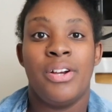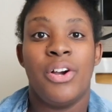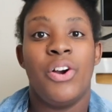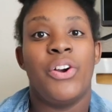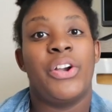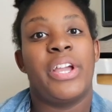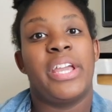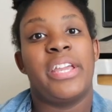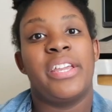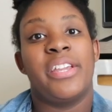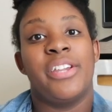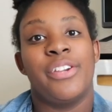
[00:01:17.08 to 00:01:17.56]

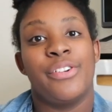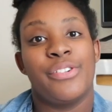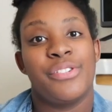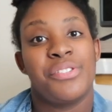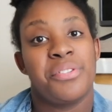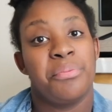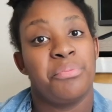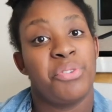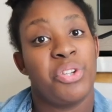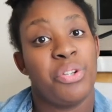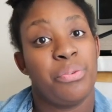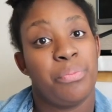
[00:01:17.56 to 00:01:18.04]
okay, here are
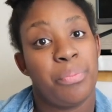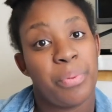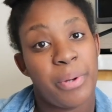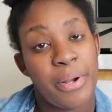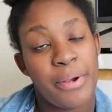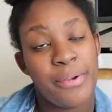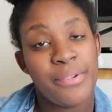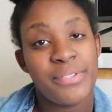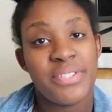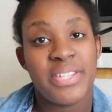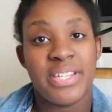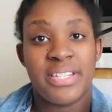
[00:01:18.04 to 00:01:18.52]
some good
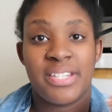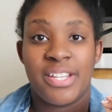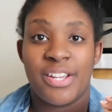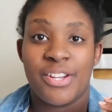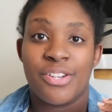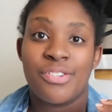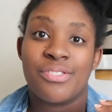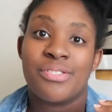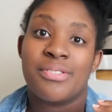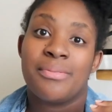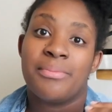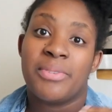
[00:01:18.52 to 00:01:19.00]
pros and here
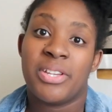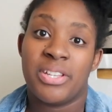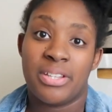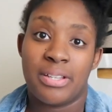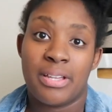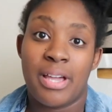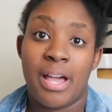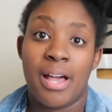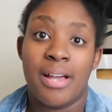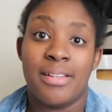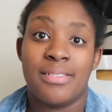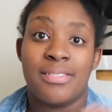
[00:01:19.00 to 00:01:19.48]
are some good
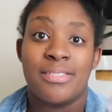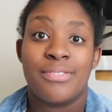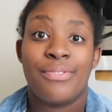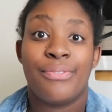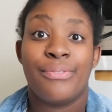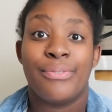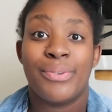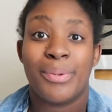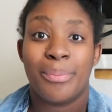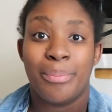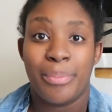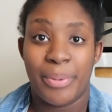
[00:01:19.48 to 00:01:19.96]
cons
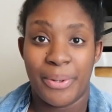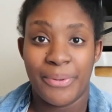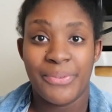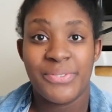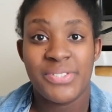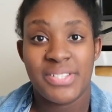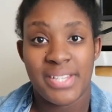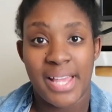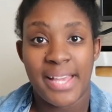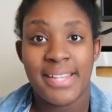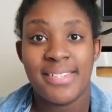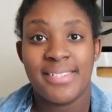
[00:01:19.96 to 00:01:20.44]
for both
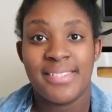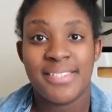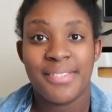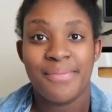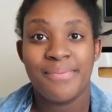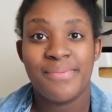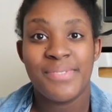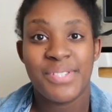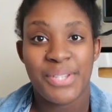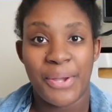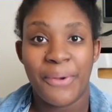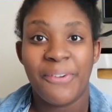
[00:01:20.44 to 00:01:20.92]
sides.
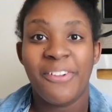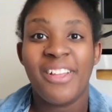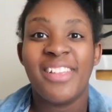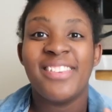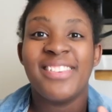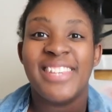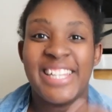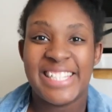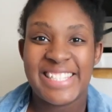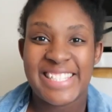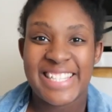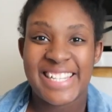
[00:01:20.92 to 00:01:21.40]
So
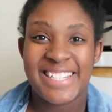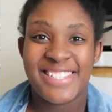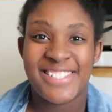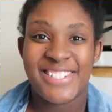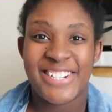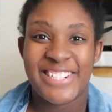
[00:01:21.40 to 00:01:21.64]
let's get